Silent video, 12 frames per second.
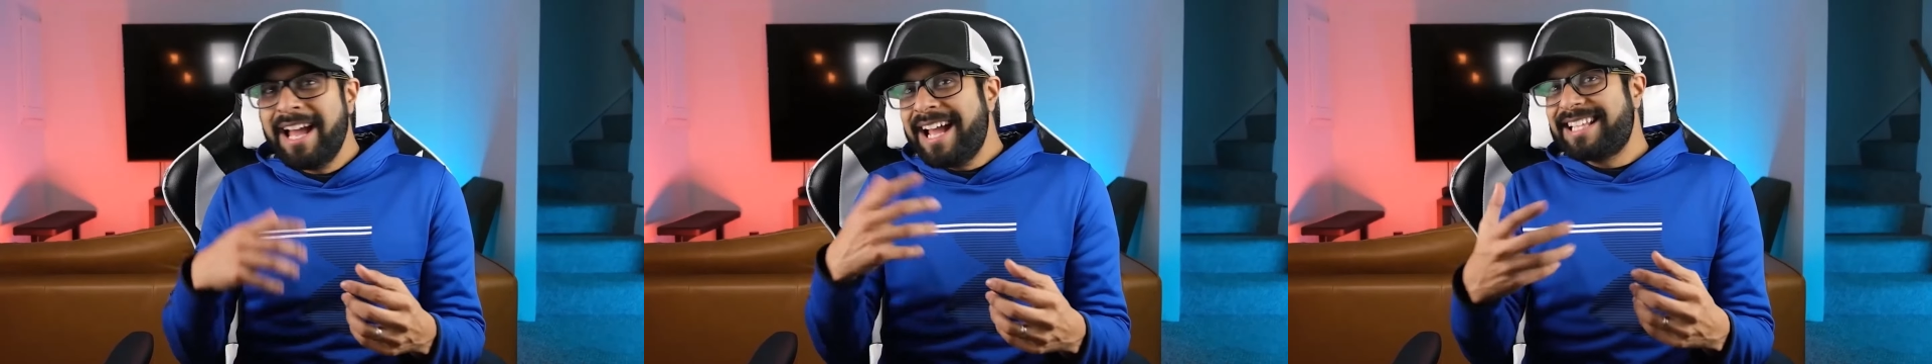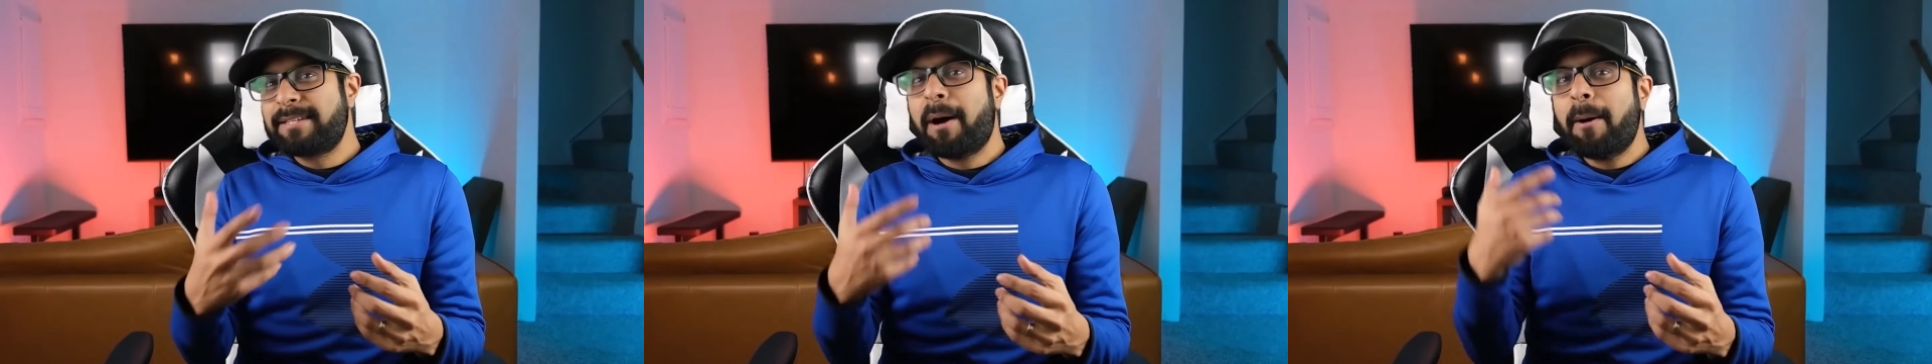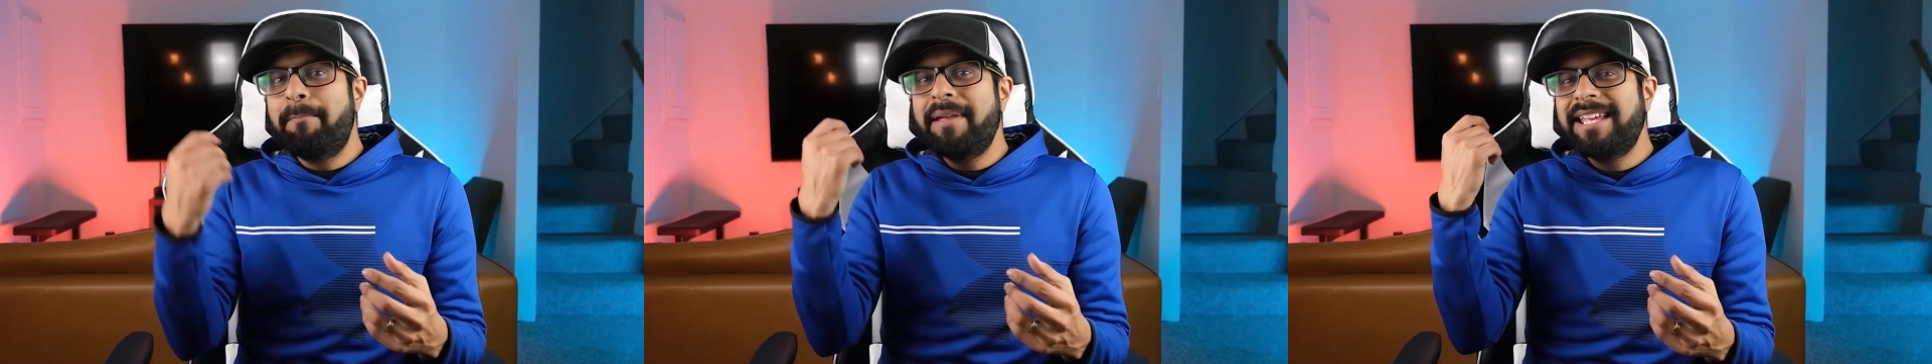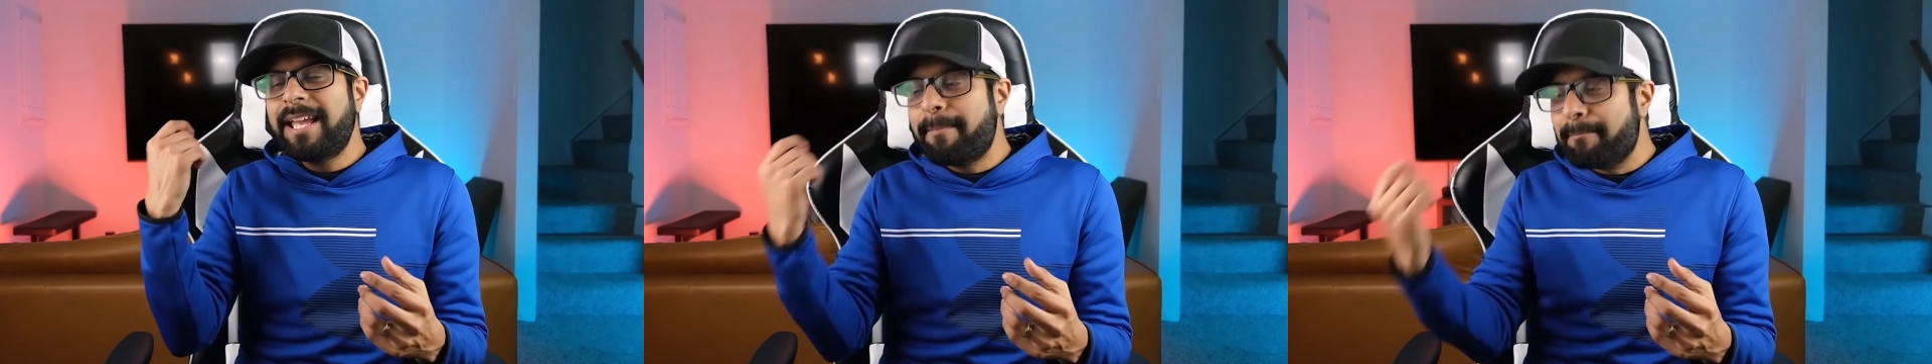it's about
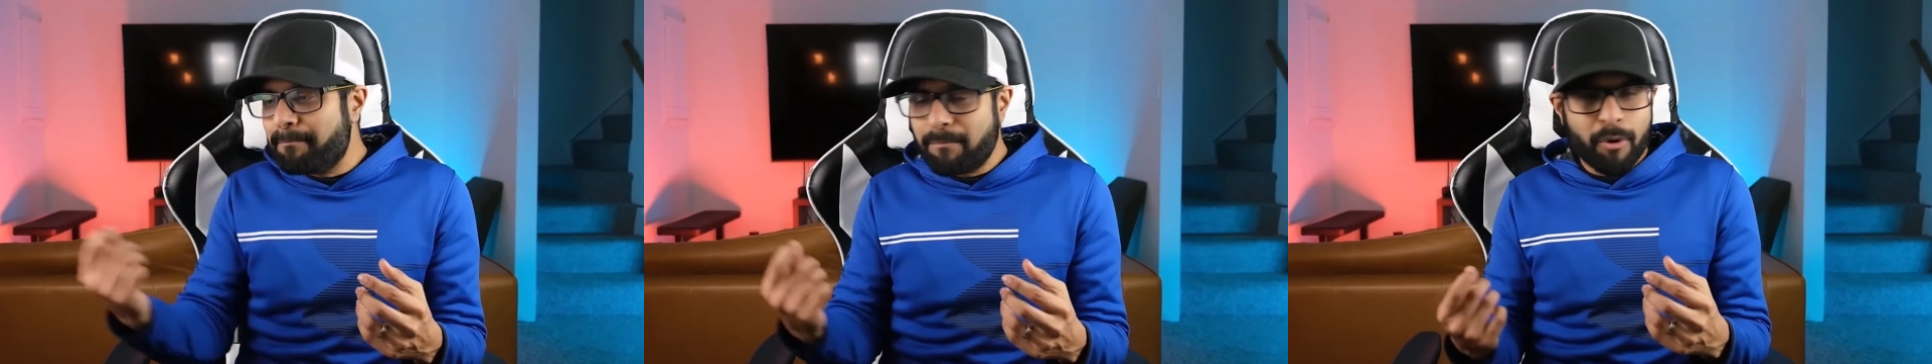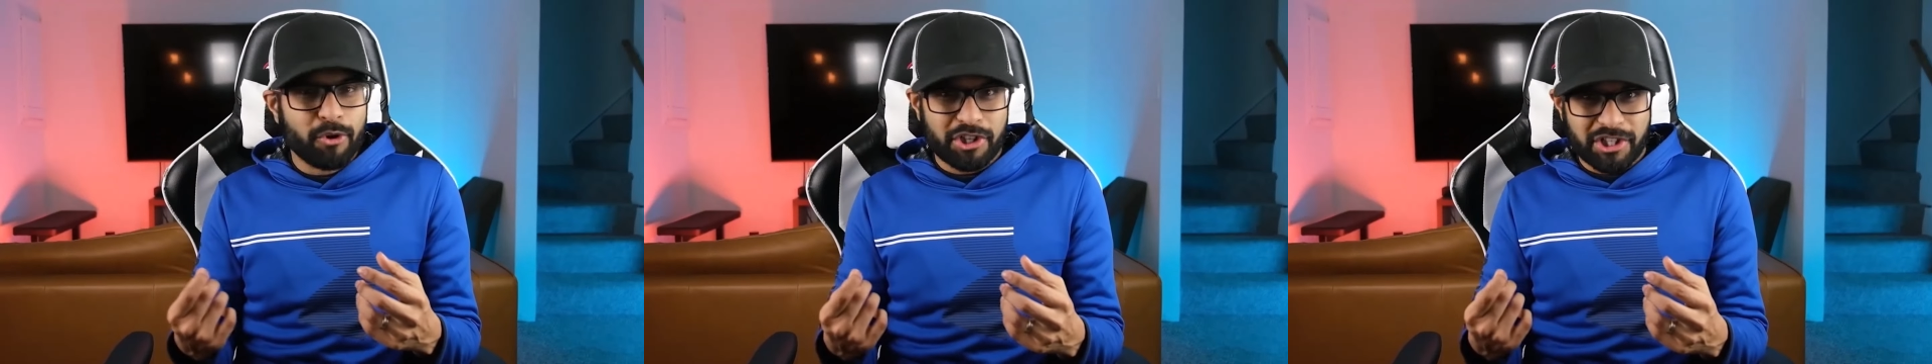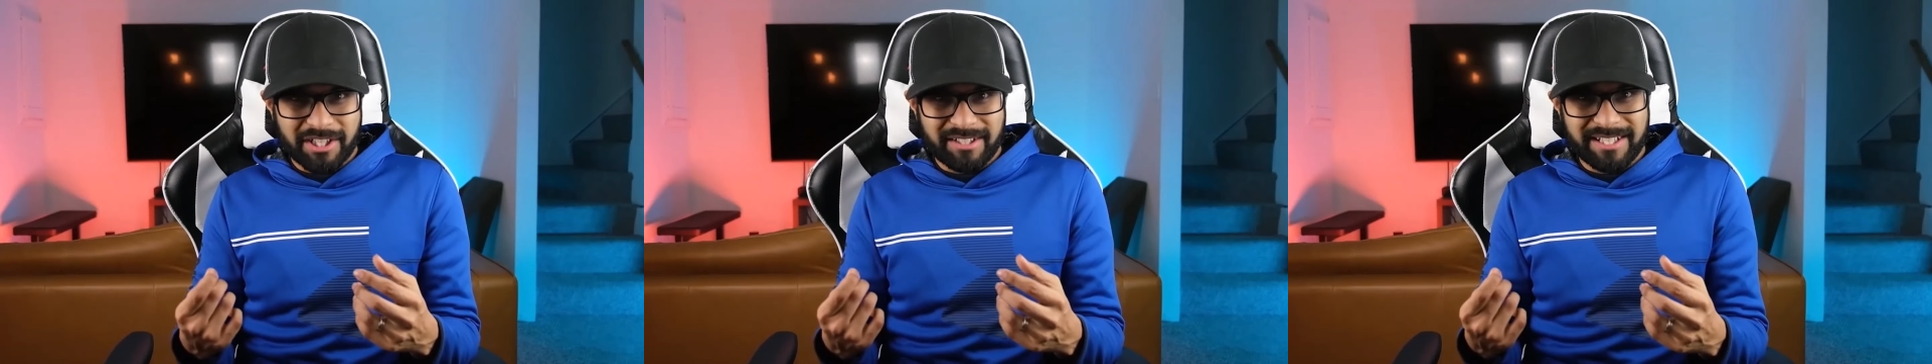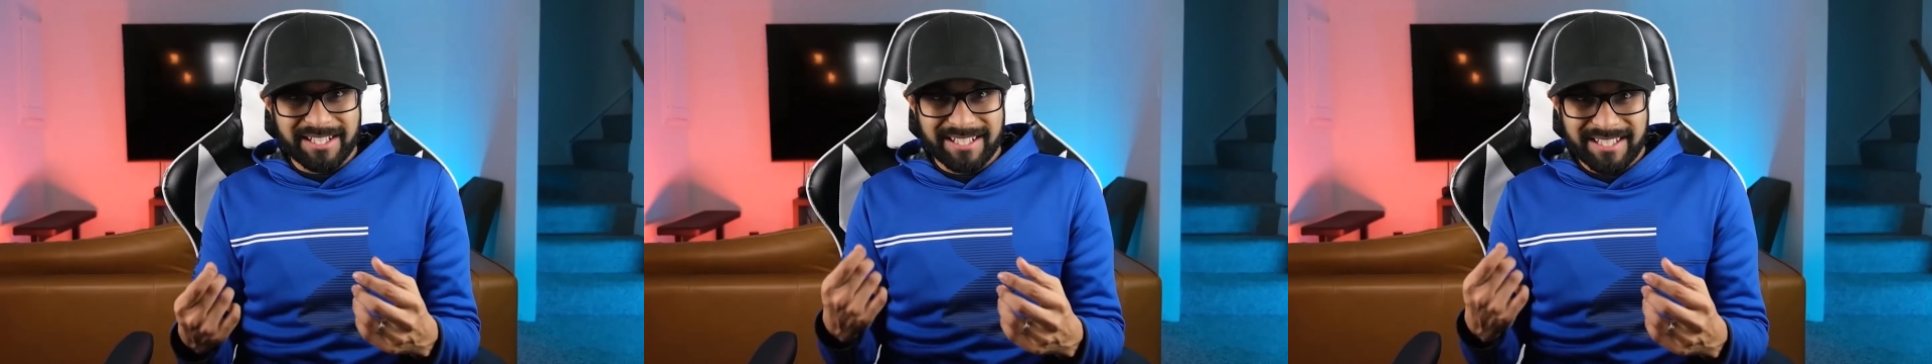being emotionally
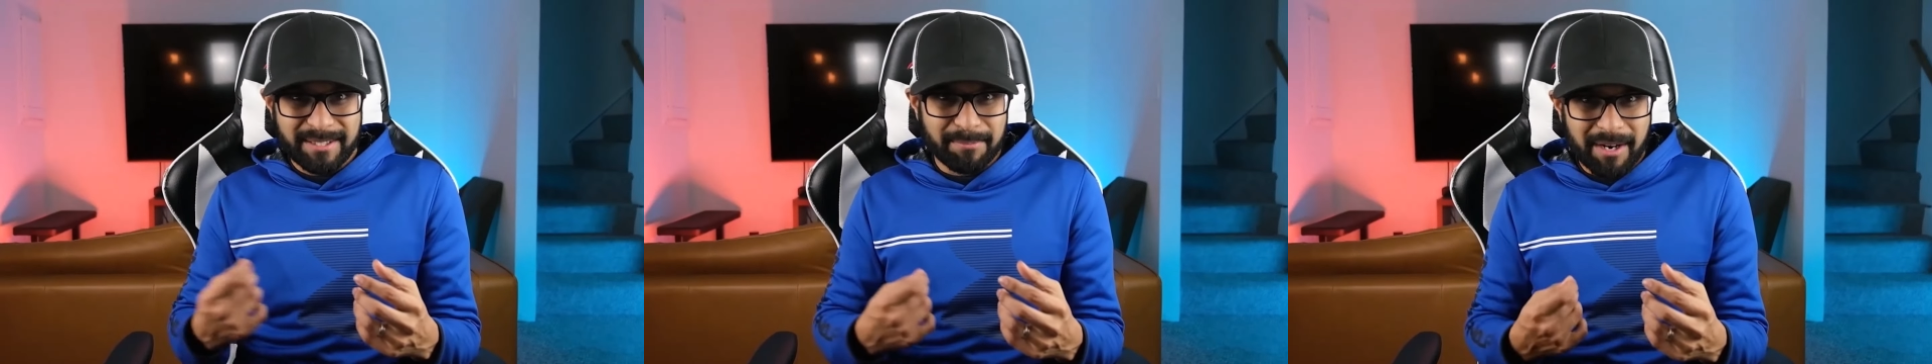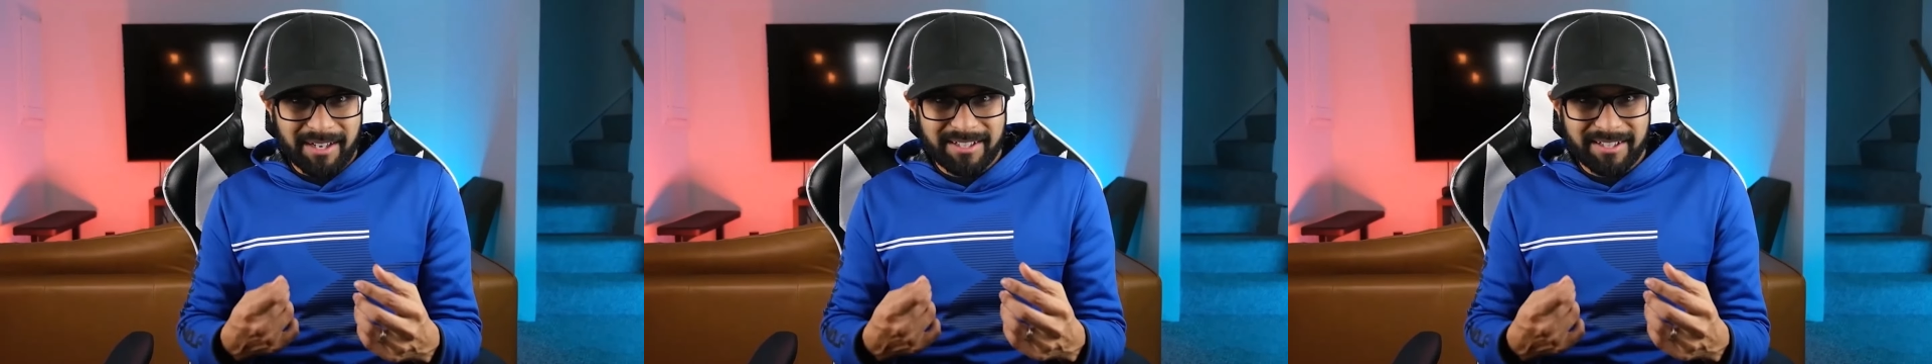smart.